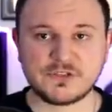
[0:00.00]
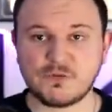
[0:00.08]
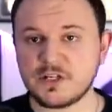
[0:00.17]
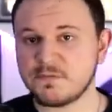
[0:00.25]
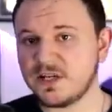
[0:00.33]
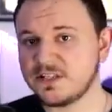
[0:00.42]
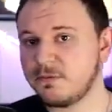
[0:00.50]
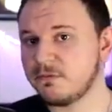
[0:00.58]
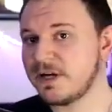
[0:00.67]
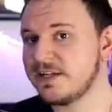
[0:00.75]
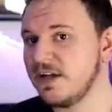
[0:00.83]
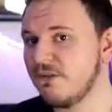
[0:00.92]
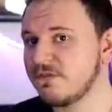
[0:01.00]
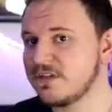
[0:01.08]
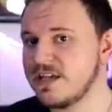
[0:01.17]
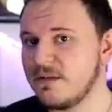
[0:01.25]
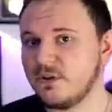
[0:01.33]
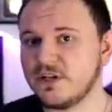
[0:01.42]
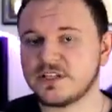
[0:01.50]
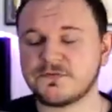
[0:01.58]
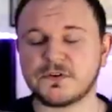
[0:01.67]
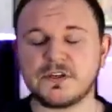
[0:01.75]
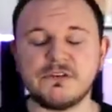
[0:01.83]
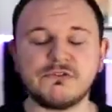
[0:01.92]
So what is possible right now, for example, is
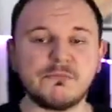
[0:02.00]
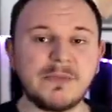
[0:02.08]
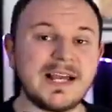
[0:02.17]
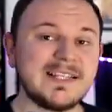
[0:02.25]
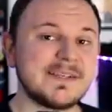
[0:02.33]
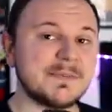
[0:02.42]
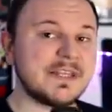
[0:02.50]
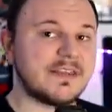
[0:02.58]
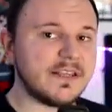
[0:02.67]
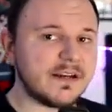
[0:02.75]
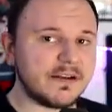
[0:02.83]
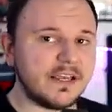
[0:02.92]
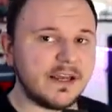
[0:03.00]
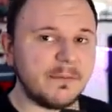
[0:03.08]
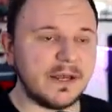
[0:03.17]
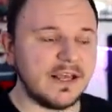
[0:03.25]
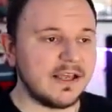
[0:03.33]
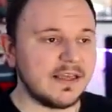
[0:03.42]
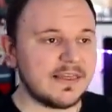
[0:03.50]
for you to buy some Ethereum,